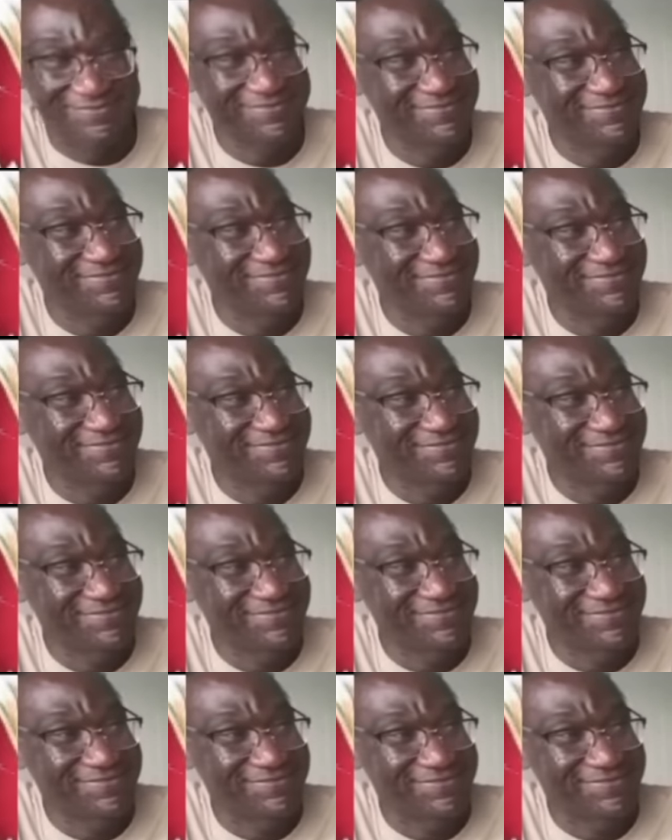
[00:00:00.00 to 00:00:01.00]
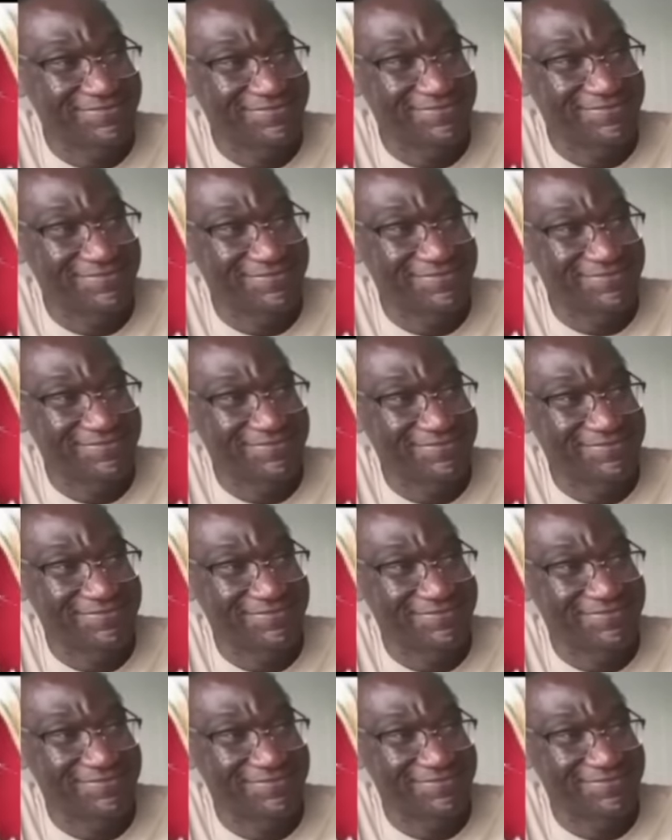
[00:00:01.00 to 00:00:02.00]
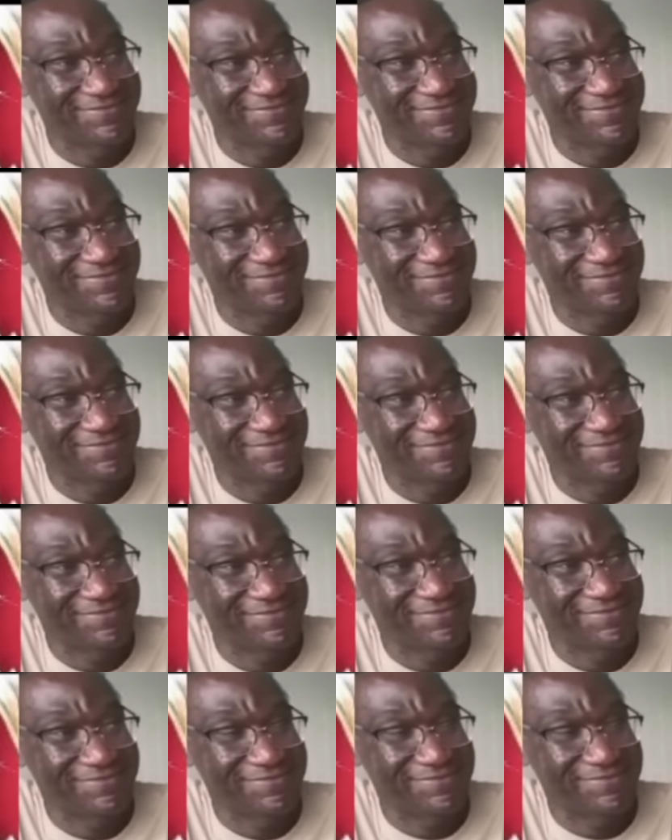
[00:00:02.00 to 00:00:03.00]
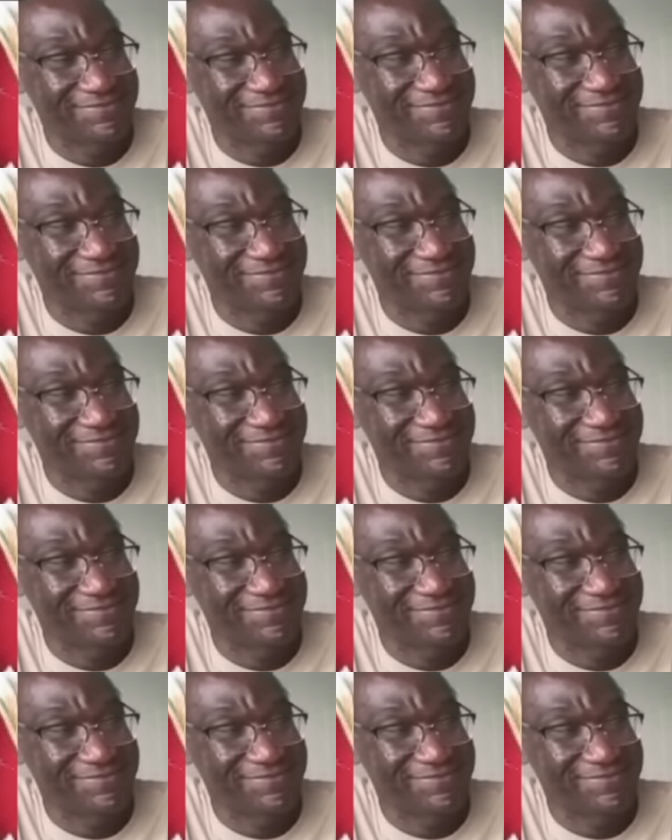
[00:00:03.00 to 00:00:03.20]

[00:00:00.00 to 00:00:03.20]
[no speech]